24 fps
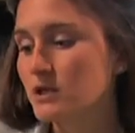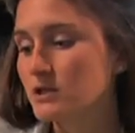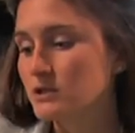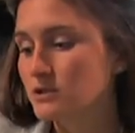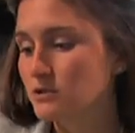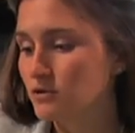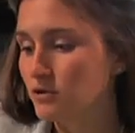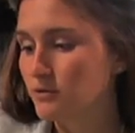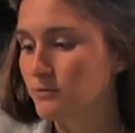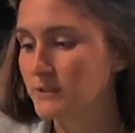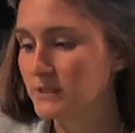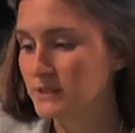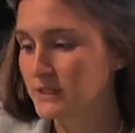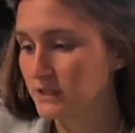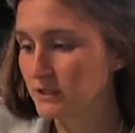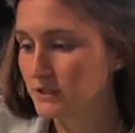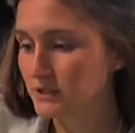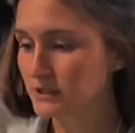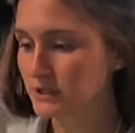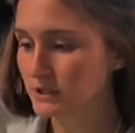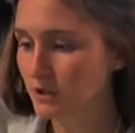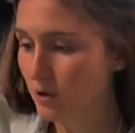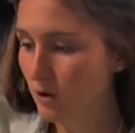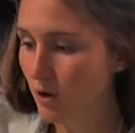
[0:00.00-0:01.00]
So no big deal.
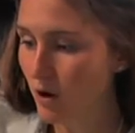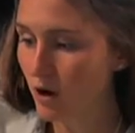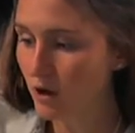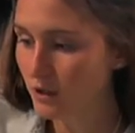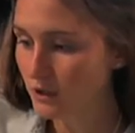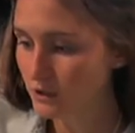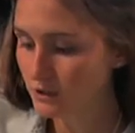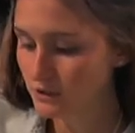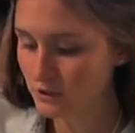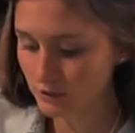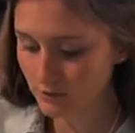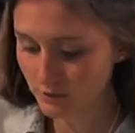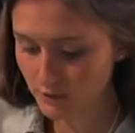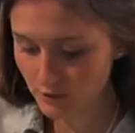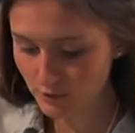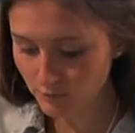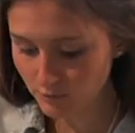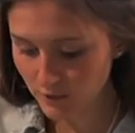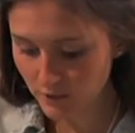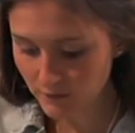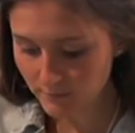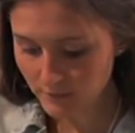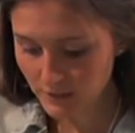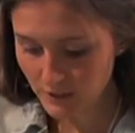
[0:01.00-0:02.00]
So all you do, and you
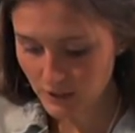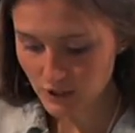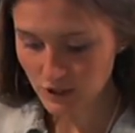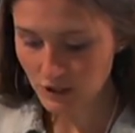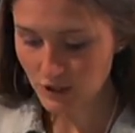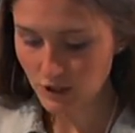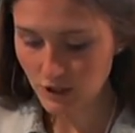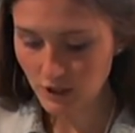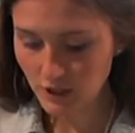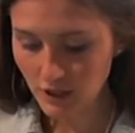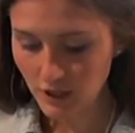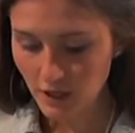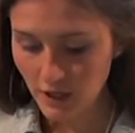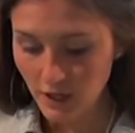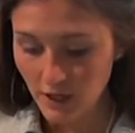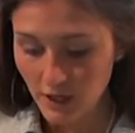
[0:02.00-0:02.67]
want to make sure